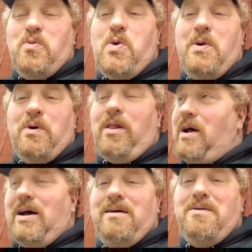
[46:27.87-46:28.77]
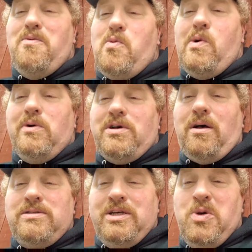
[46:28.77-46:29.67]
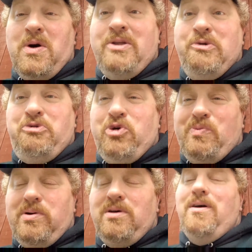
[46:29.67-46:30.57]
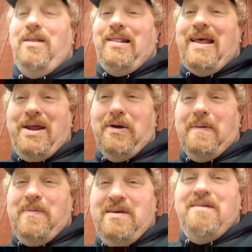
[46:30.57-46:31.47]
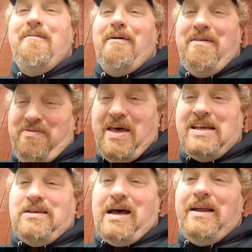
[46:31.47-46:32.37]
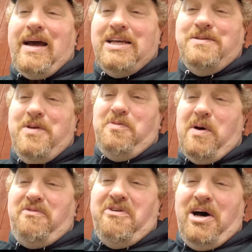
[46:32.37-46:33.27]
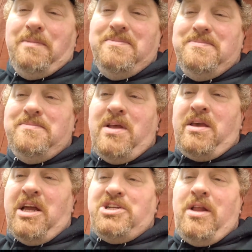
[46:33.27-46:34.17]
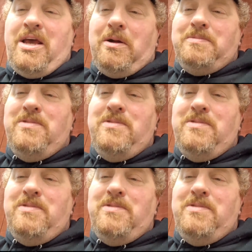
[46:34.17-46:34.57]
We will all see you on YouTube later. Thanks a lot, guys. It's been fun. Catch you later.